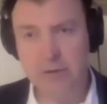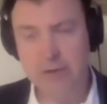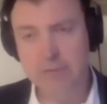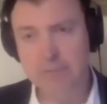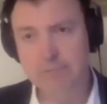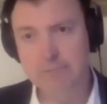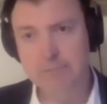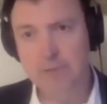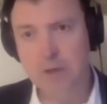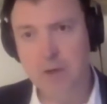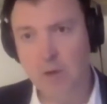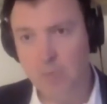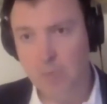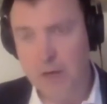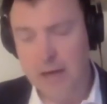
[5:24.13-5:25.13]
on
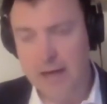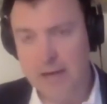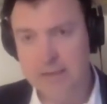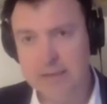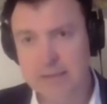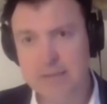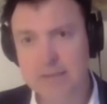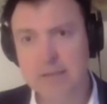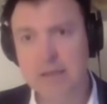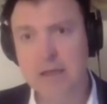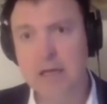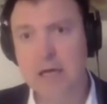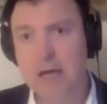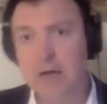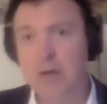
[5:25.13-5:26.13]
one axis,
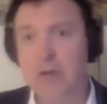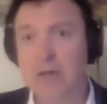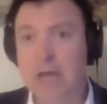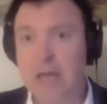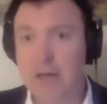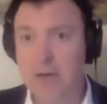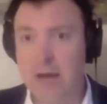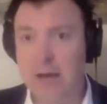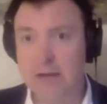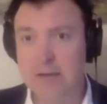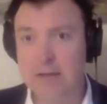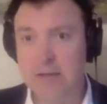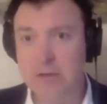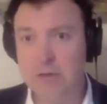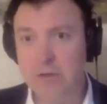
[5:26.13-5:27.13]
and on the other axis,
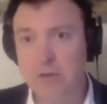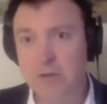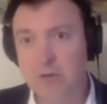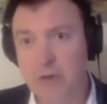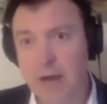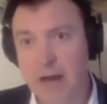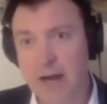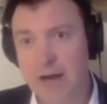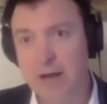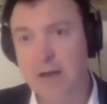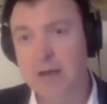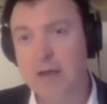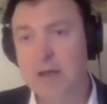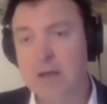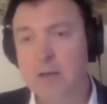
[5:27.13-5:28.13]
you can track
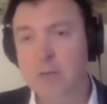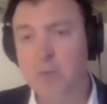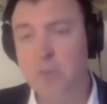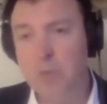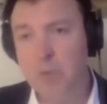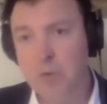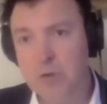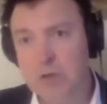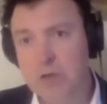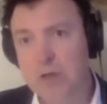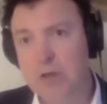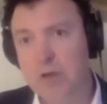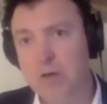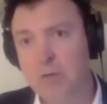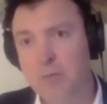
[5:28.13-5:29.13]
the proportion
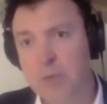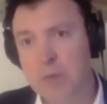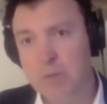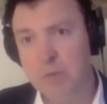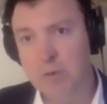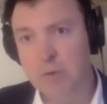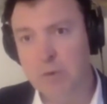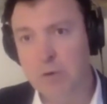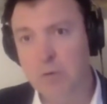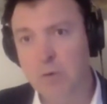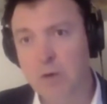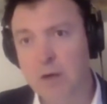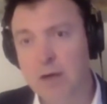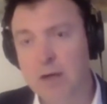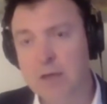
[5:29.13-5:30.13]
of people who
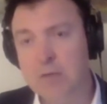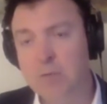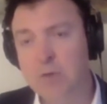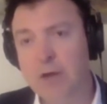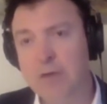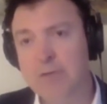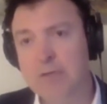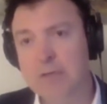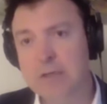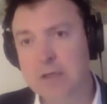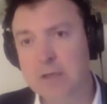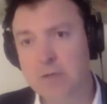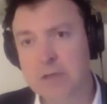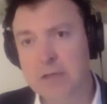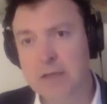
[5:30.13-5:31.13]
work as private
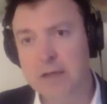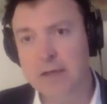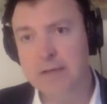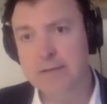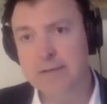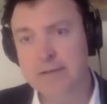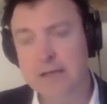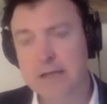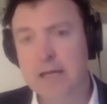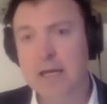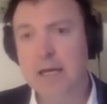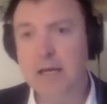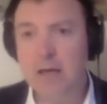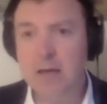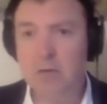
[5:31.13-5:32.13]
security guards.
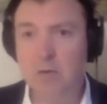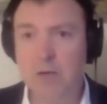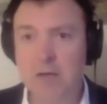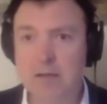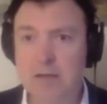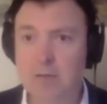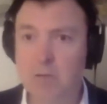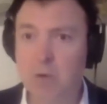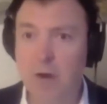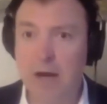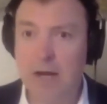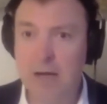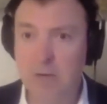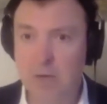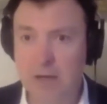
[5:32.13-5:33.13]
In other words, the more
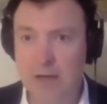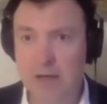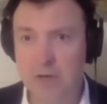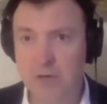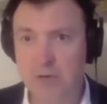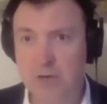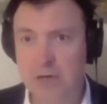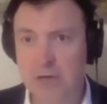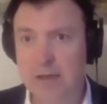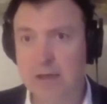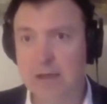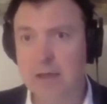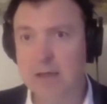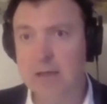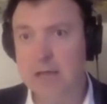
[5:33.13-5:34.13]
unequal a country,
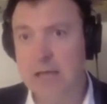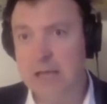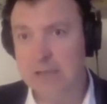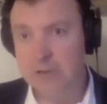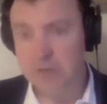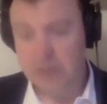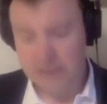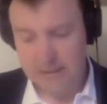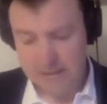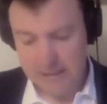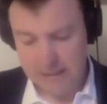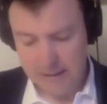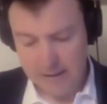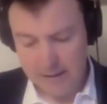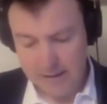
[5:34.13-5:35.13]
the less
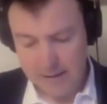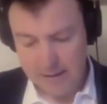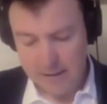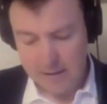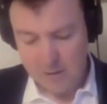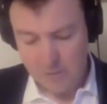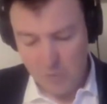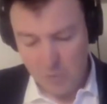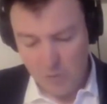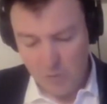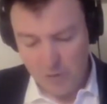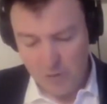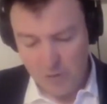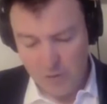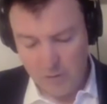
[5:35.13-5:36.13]
trusting, the more that
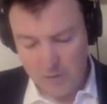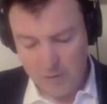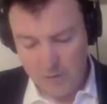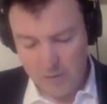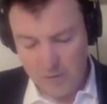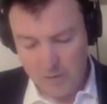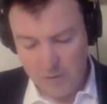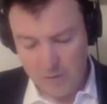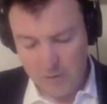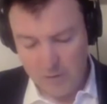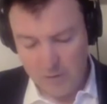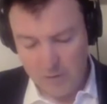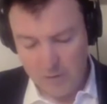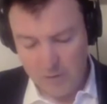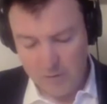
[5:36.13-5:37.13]
we fear
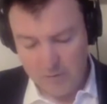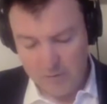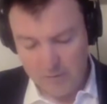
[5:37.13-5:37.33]
each other.